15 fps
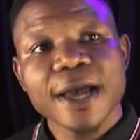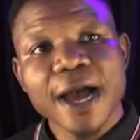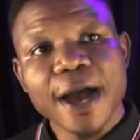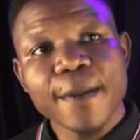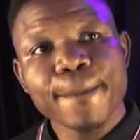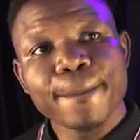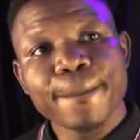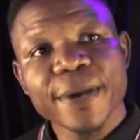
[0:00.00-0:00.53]

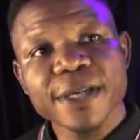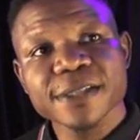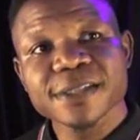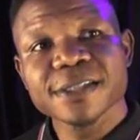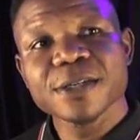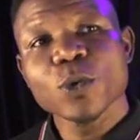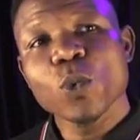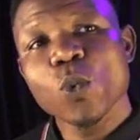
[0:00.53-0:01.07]
and
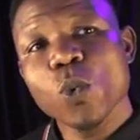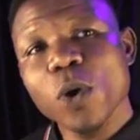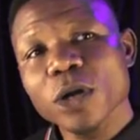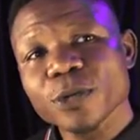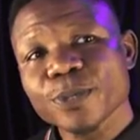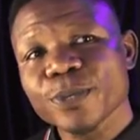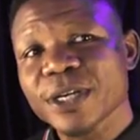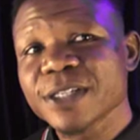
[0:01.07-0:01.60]
paste the
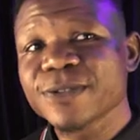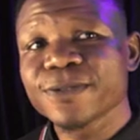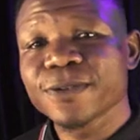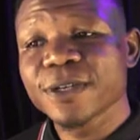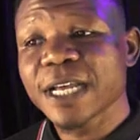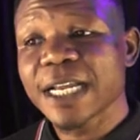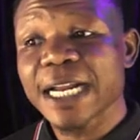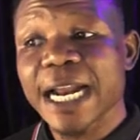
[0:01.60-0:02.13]
WordPress
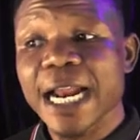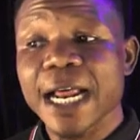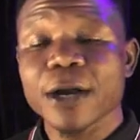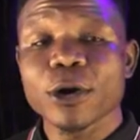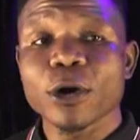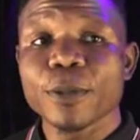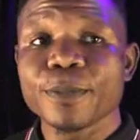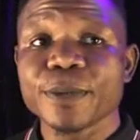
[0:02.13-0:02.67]
folder that
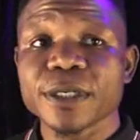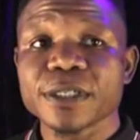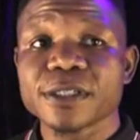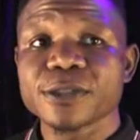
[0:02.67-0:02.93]
I copied.